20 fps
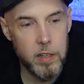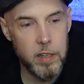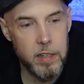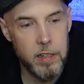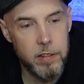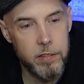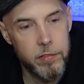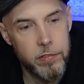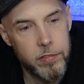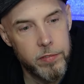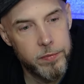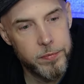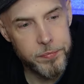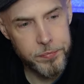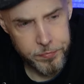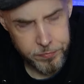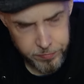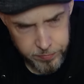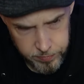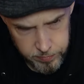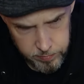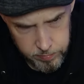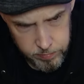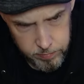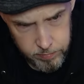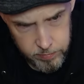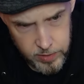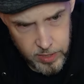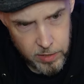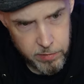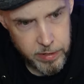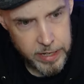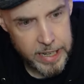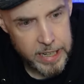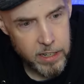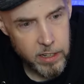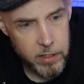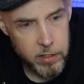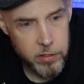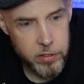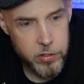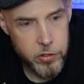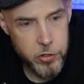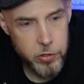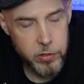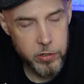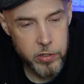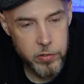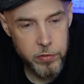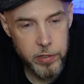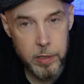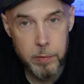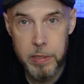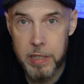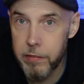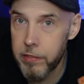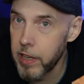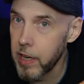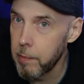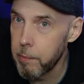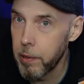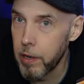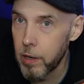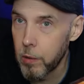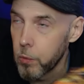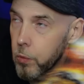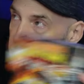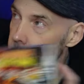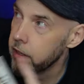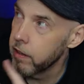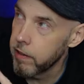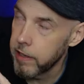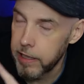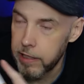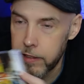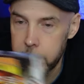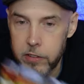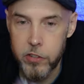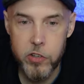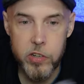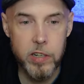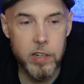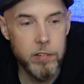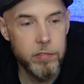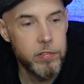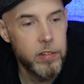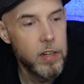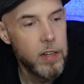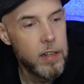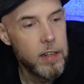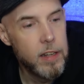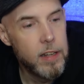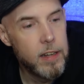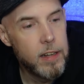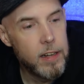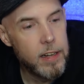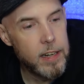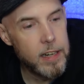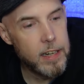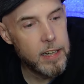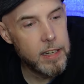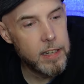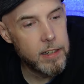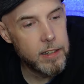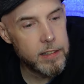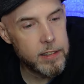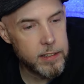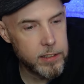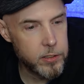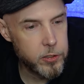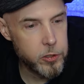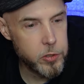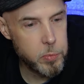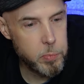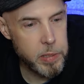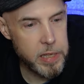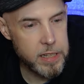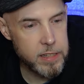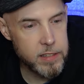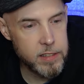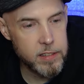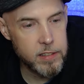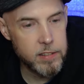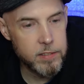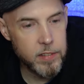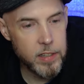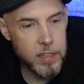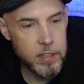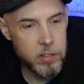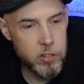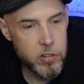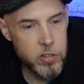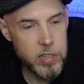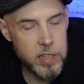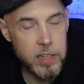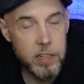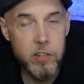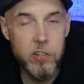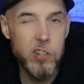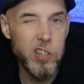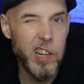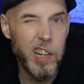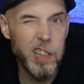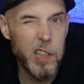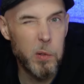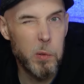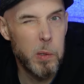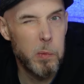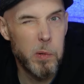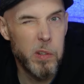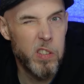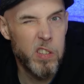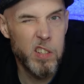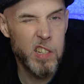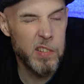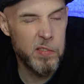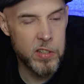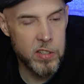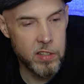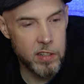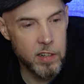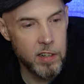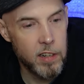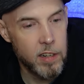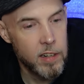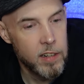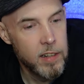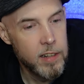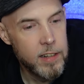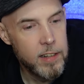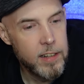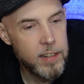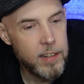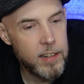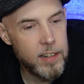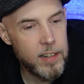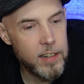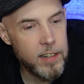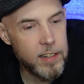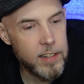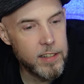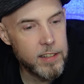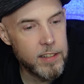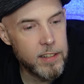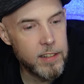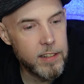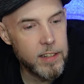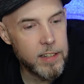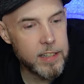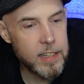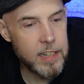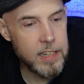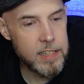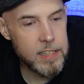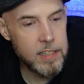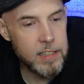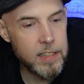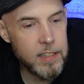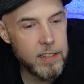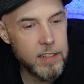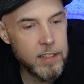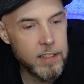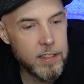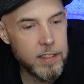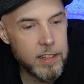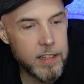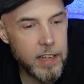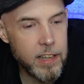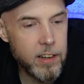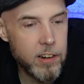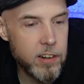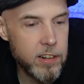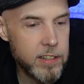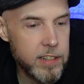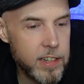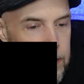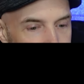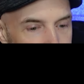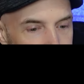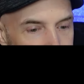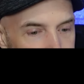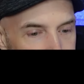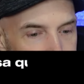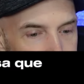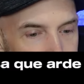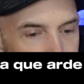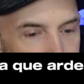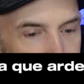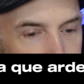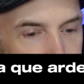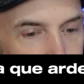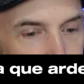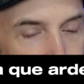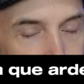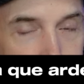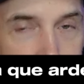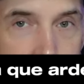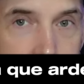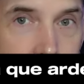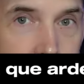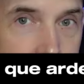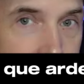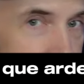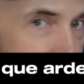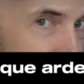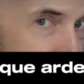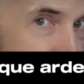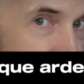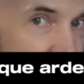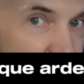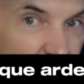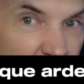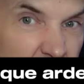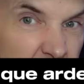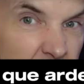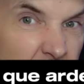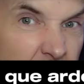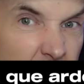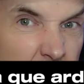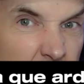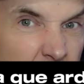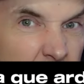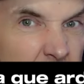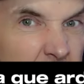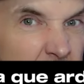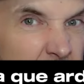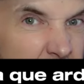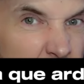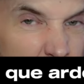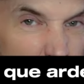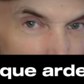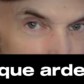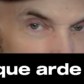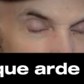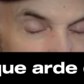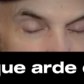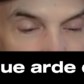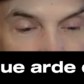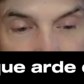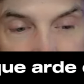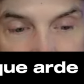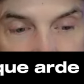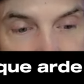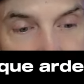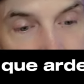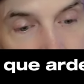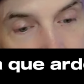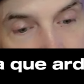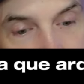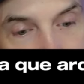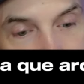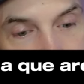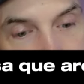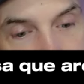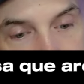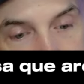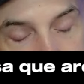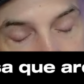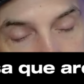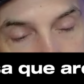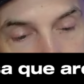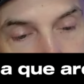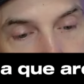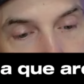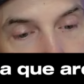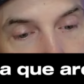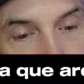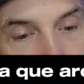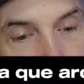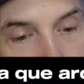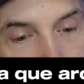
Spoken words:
of Rene Cardona Jr.'s films. I've got part one already on the shelf. Includes Beaks, Under Siege, not the one with Steven Seagal, La Casa Que Arde de Noche. Did I say that right? That sounded more Italian than Spanish.